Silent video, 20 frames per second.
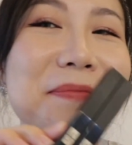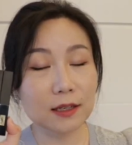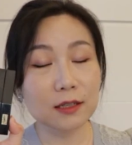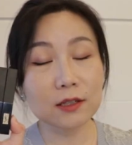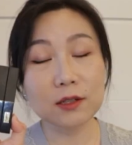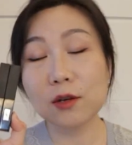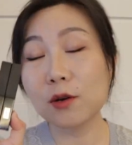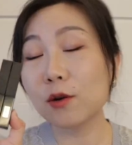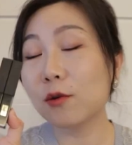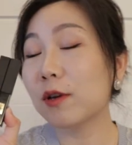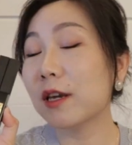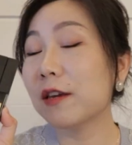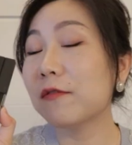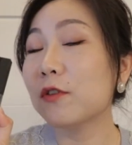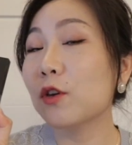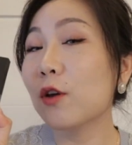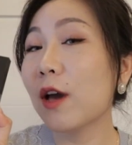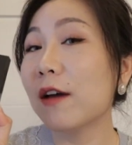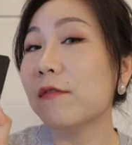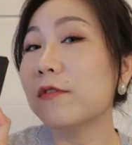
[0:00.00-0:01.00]
So if
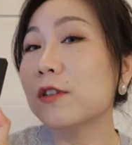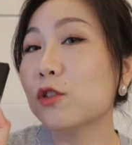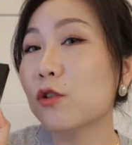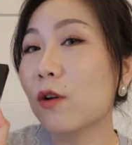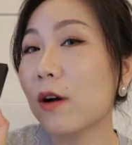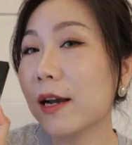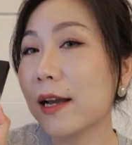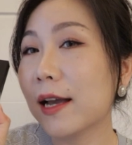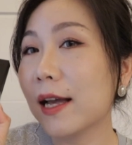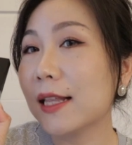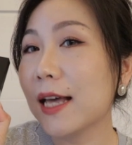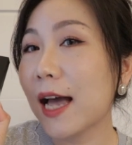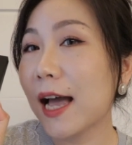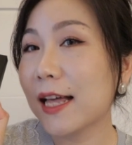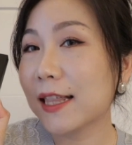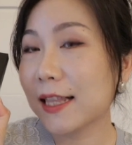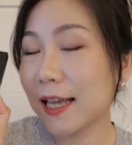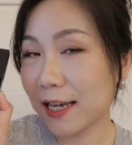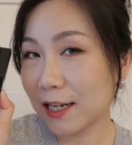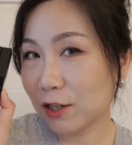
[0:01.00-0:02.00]
you haven't tried it
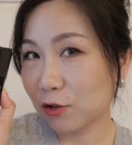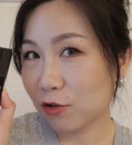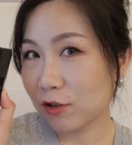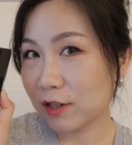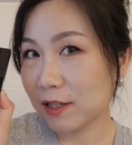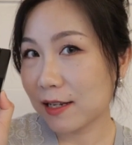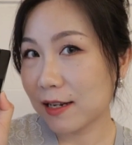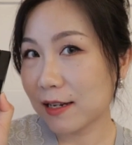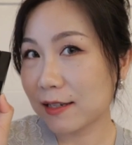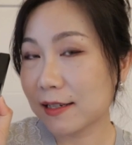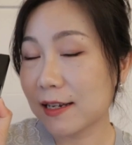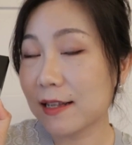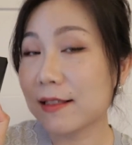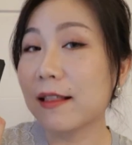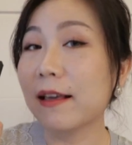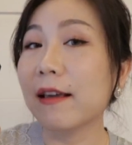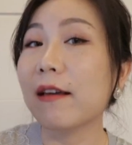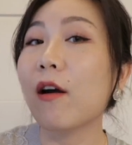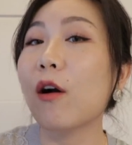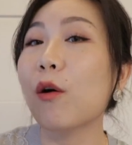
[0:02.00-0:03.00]
and interested,
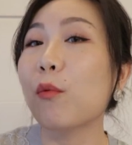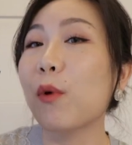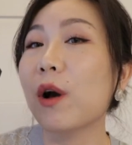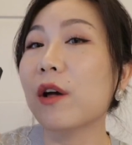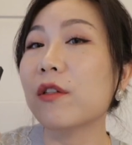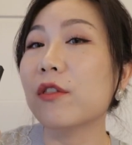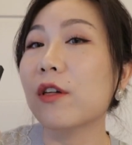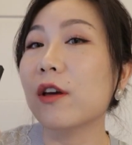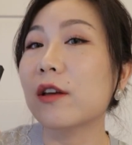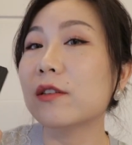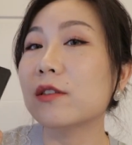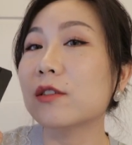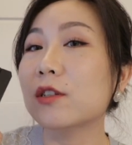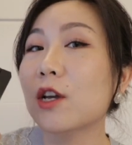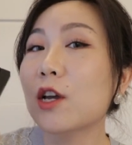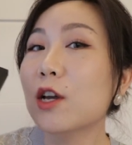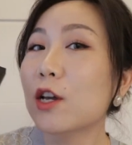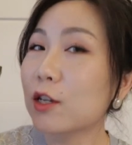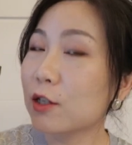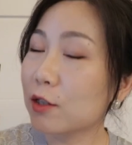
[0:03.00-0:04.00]
they are worth it.
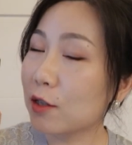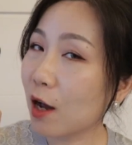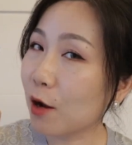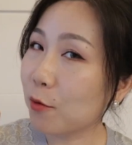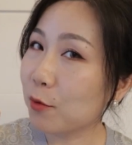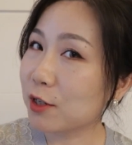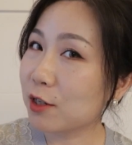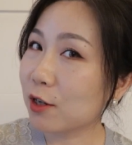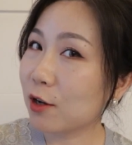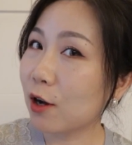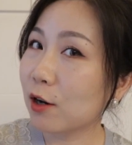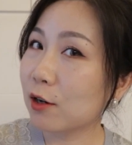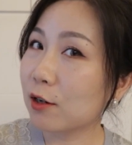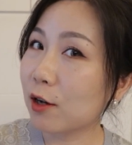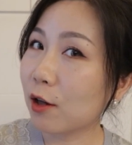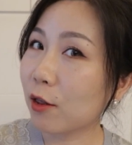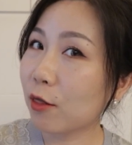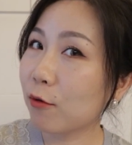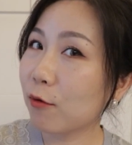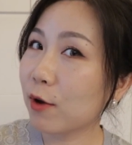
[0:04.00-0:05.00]
Start with the
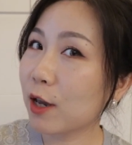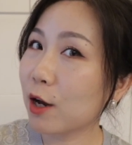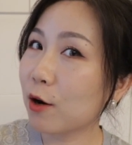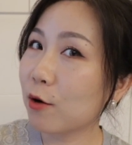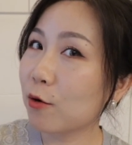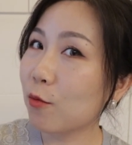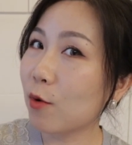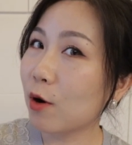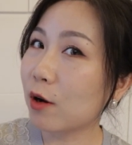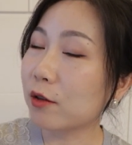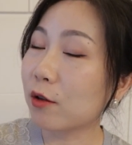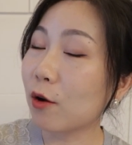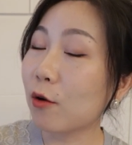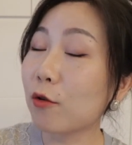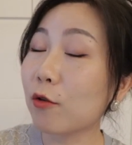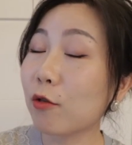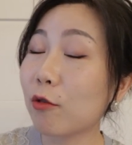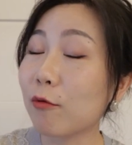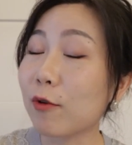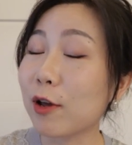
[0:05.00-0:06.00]
color 301
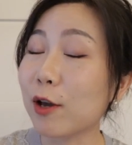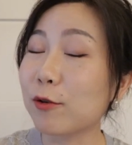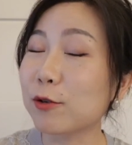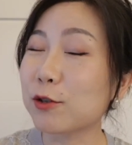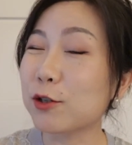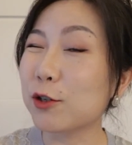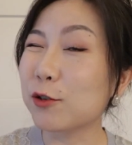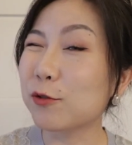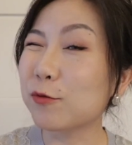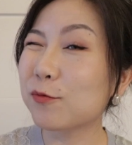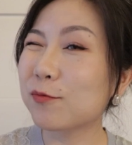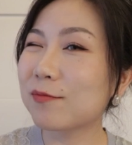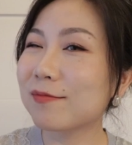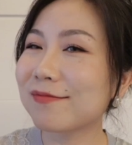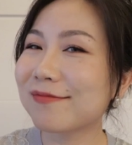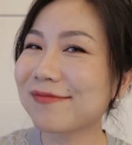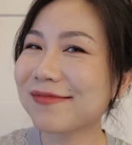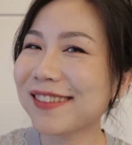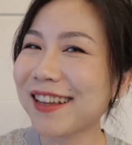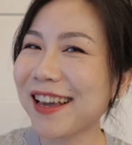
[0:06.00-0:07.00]
or 302.
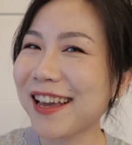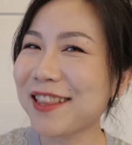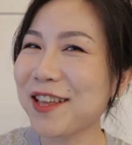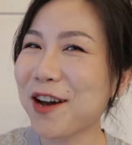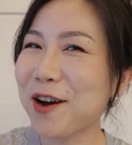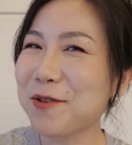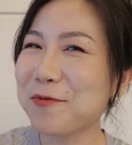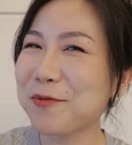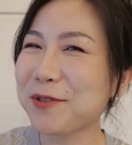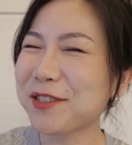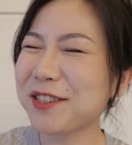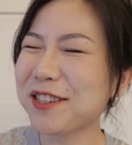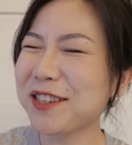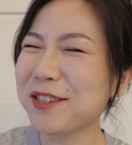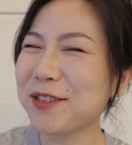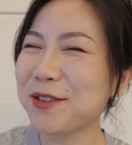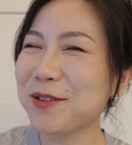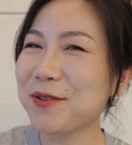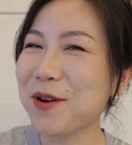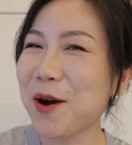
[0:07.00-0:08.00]
And I will
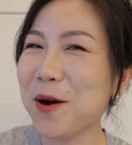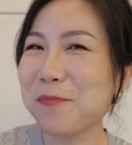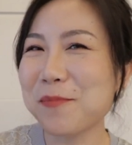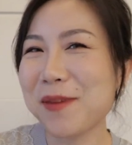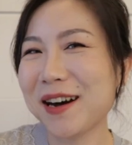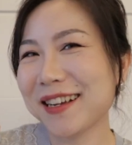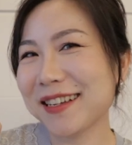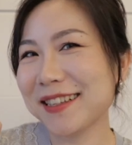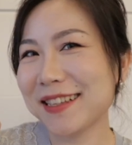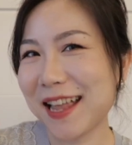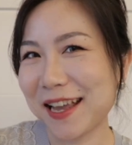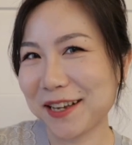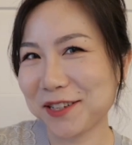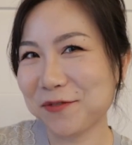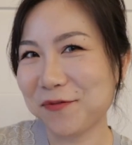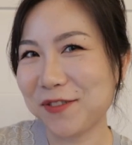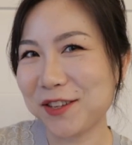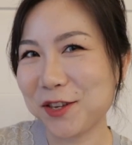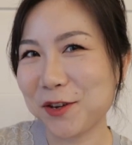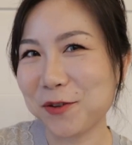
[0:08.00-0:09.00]
see you on my
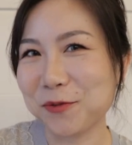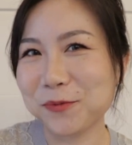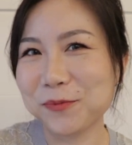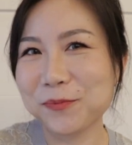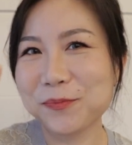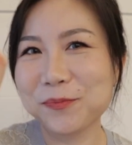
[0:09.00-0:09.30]
next video.